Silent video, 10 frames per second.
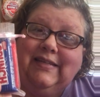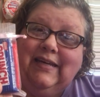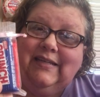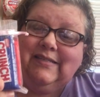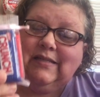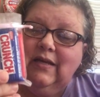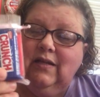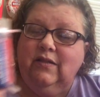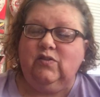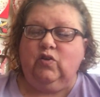days,
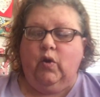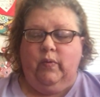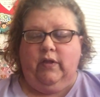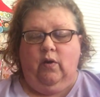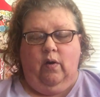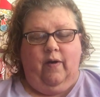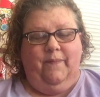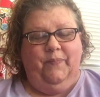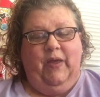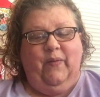this will go in the car.
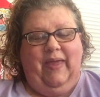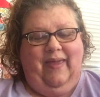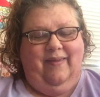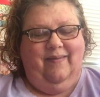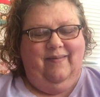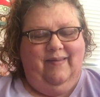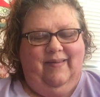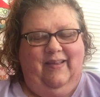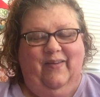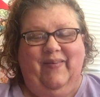Okay.
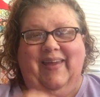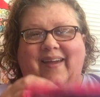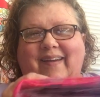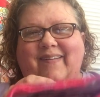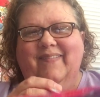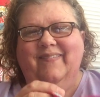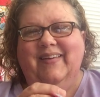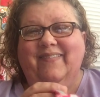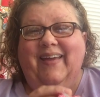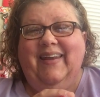Here we go.
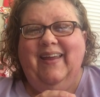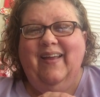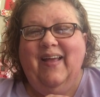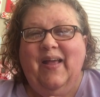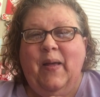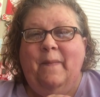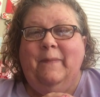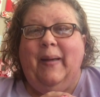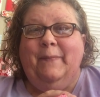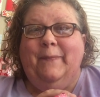You ready?
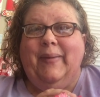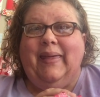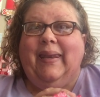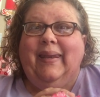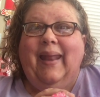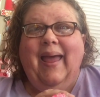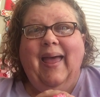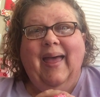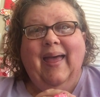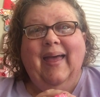Bum, ba-da-da.
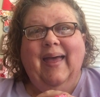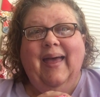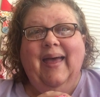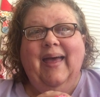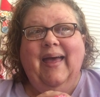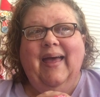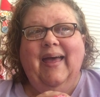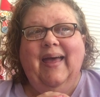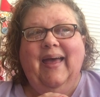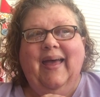
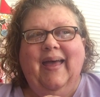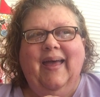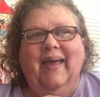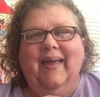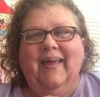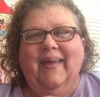I'm